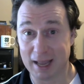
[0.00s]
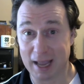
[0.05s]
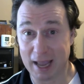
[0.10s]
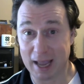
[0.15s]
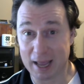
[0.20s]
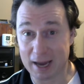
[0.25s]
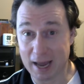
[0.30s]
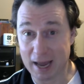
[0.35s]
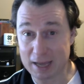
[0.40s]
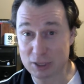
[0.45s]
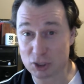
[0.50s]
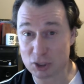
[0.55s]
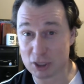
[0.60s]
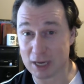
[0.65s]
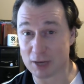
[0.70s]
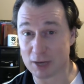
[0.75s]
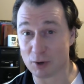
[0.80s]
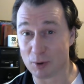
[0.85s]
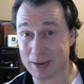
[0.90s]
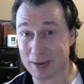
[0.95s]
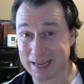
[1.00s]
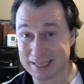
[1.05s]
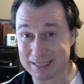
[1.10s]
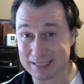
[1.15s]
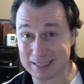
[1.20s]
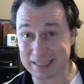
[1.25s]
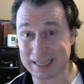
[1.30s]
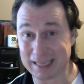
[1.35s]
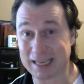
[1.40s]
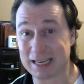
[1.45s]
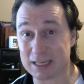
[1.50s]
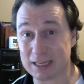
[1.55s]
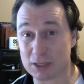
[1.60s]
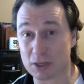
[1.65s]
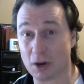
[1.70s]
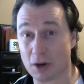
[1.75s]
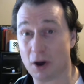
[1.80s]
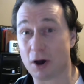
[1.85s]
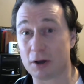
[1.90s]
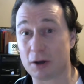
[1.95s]
and I generate leads
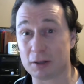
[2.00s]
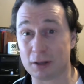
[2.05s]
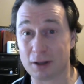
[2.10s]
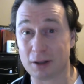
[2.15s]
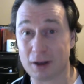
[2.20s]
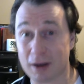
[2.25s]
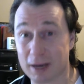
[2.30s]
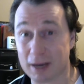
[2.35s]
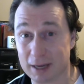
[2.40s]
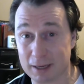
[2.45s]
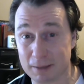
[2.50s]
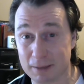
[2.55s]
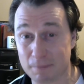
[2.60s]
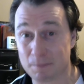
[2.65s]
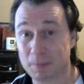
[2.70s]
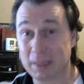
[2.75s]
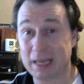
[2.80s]
online